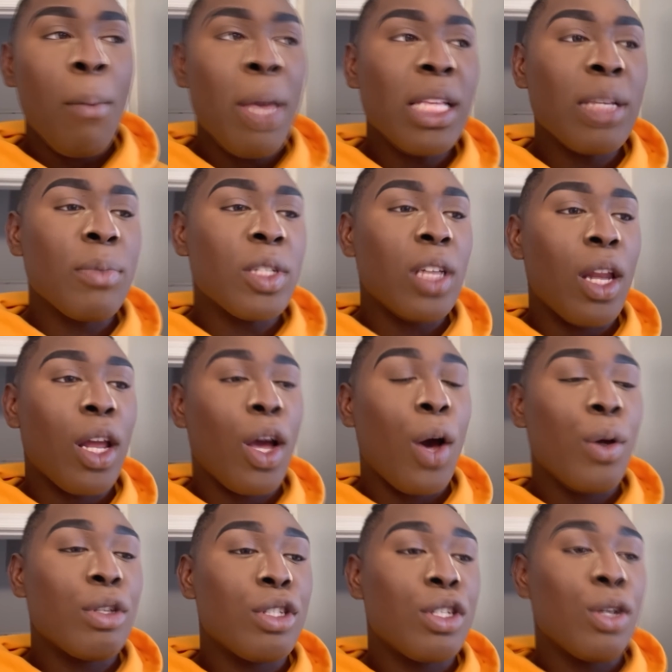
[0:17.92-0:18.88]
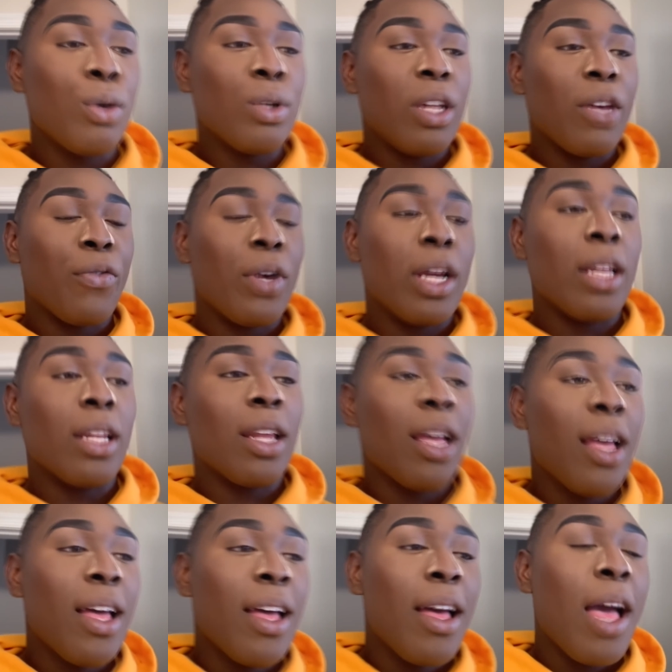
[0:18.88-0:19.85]
I'm just gonna go to different
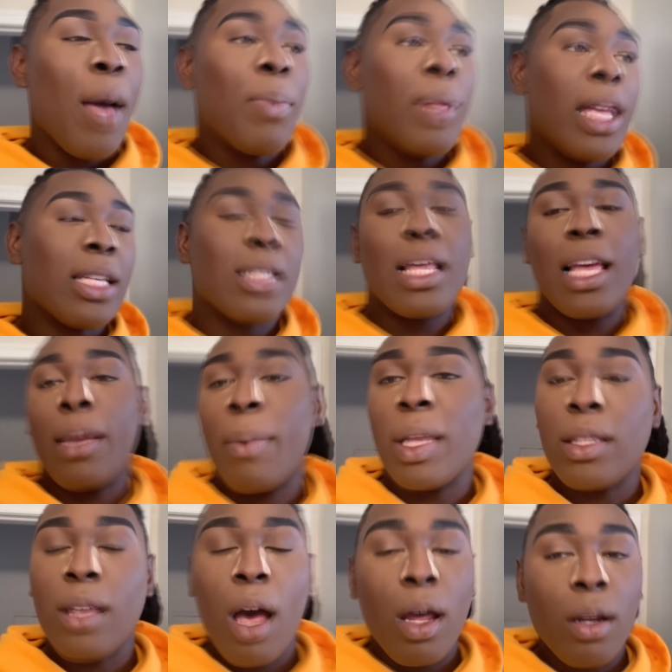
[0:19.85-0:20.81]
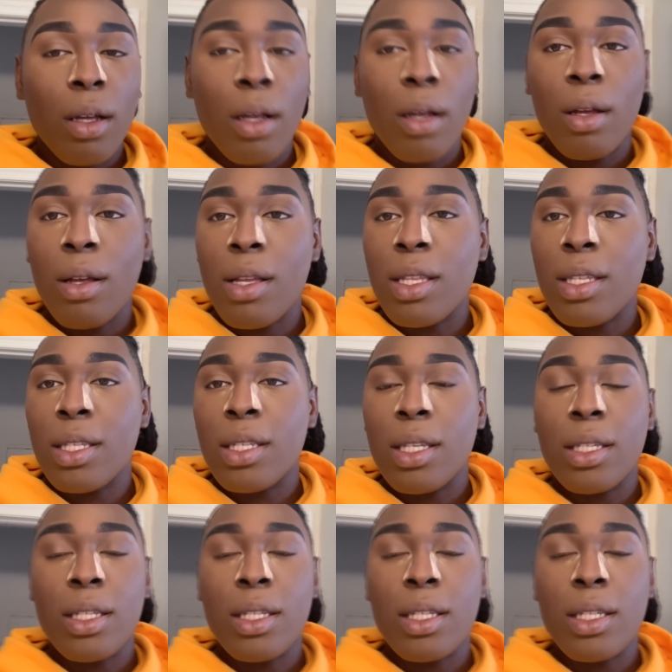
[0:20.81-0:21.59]
places like McDonald's,